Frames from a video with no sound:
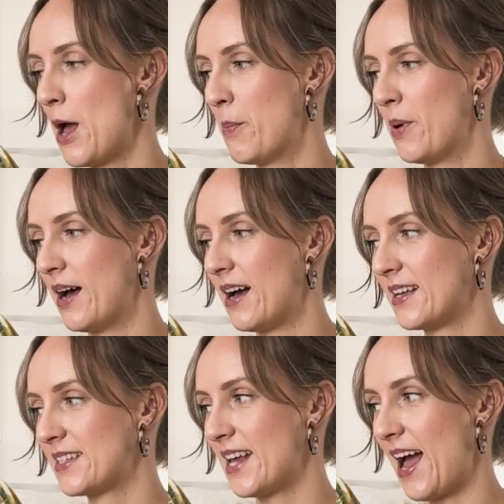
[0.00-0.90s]

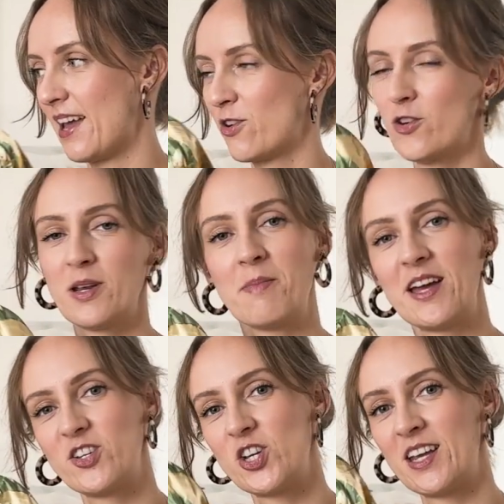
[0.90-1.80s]
But I could
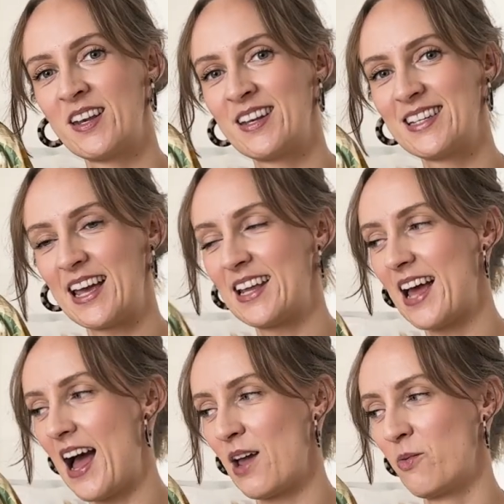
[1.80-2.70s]
imagine that
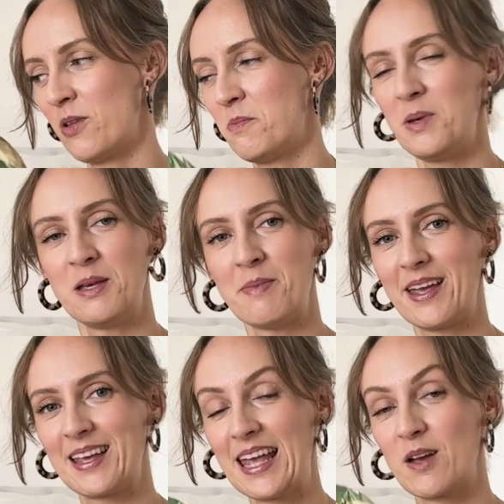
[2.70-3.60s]
I will be
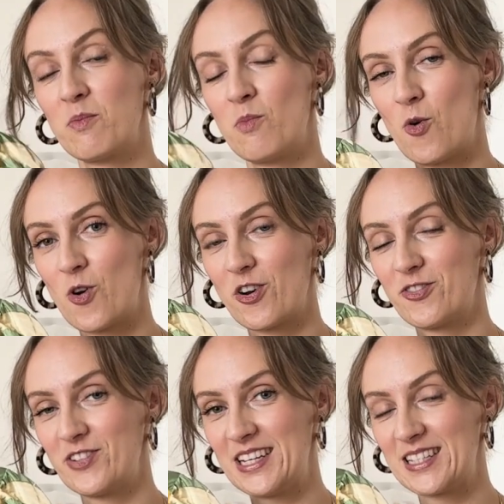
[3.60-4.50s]
making more
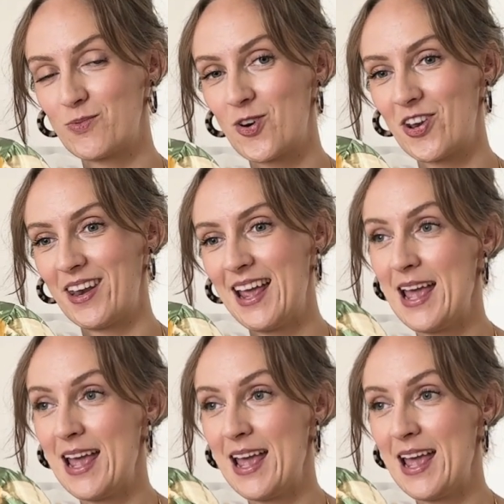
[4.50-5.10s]
of this one,